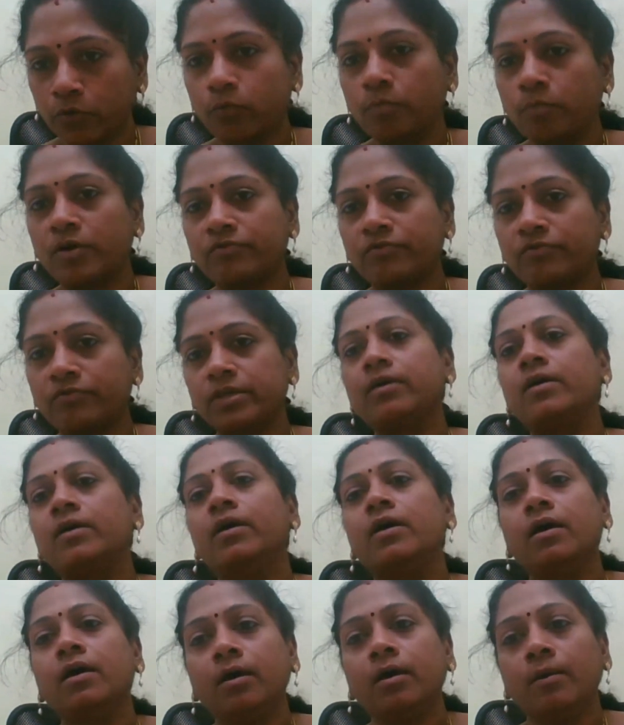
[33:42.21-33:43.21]
group of
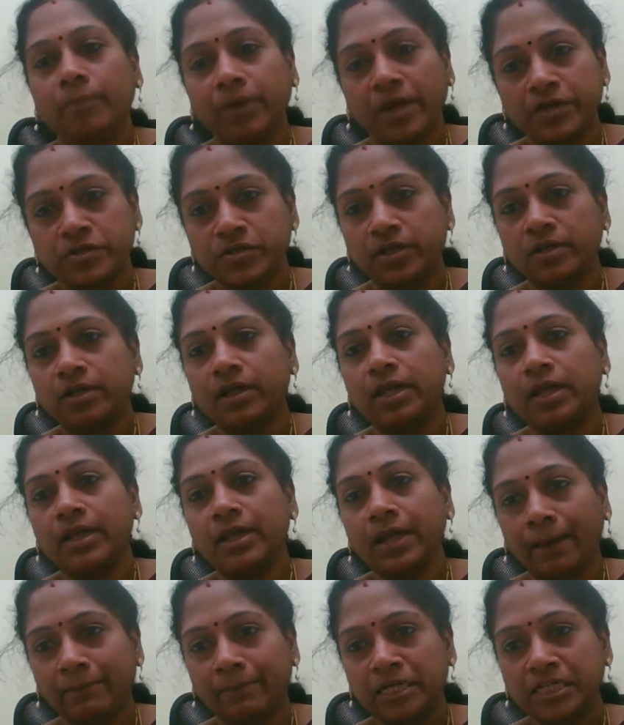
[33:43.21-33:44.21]
the patient
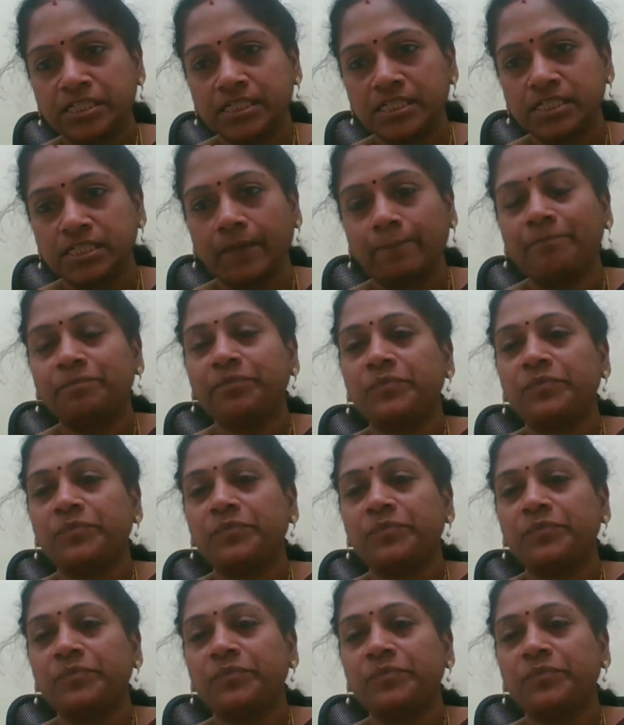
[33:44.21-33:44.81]
in emergency.